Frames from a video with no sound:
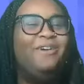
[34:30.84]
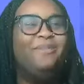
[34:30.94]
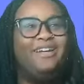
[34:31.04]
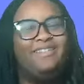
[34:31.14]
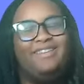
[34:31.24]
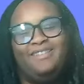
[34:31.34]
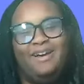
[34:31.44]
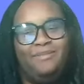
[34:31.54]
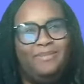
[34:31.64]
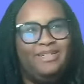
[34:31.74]
No, but I think
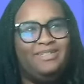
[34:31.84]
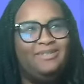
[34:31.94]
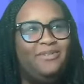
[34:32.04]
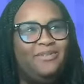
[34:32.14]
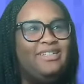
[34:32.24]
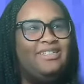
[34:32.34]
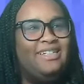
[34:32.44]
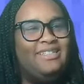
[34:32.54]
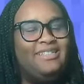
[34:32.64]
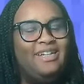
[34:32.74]
that makes perfect
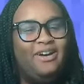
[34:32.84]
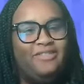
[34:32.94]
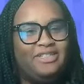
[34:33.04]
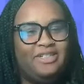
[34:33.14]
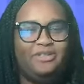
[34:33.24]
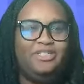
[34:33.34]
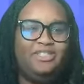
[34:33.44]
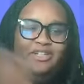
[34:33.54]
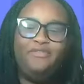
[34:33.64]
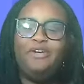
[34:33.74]
sense. Obviously,
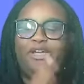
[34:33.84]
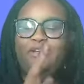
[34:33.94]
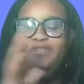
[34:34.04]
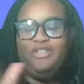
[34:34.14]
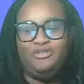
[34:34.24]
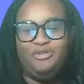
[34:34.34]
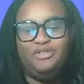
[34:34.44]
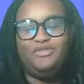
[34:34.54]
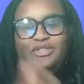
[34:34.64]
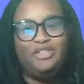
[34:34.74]
different
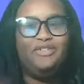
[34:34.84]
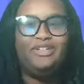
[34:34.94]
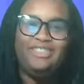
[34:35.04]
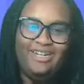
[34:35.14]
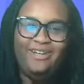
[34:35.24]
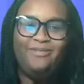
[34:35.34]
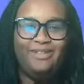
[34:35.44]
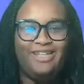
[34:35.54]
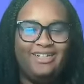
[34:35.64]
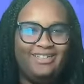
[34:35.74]
visuals for different data and
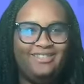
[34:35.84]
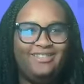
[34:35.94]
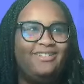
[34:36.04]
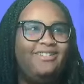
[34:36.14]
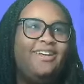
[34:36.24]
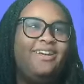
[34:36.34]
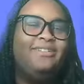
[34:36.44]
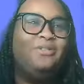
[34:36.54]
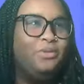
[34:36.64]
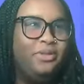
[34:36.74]
what that needs to look
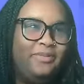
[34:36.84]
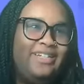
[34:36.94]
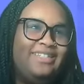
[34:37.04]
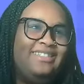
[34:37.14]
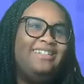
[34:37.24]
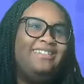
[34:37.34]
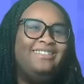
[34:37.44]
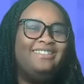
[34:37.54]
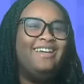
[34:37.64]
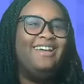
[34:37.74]
like totally makes
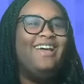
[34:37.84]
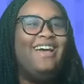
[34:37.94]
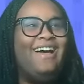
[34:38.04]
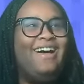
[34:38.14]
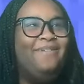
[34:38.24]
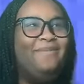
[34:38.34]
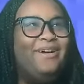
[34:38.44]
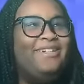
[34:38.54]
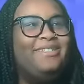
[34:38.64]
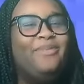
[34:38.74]
sense.
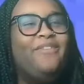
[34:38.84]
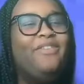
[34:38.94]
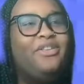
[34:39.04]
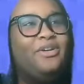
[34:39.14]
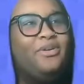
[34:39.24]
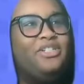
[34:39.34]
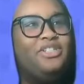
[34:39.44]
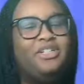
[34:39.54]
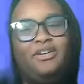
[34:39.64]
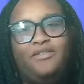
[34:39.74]
Awesome. We have another
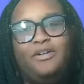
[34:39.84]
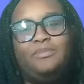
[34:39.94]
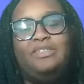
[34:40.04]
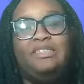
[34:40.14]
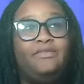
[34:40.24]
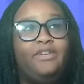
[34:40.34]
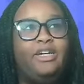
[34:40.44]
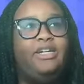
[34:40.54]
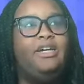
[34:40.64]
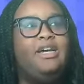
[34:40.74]
question from
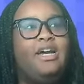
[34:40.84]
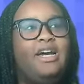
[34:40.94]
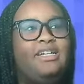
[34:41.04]
Stephen.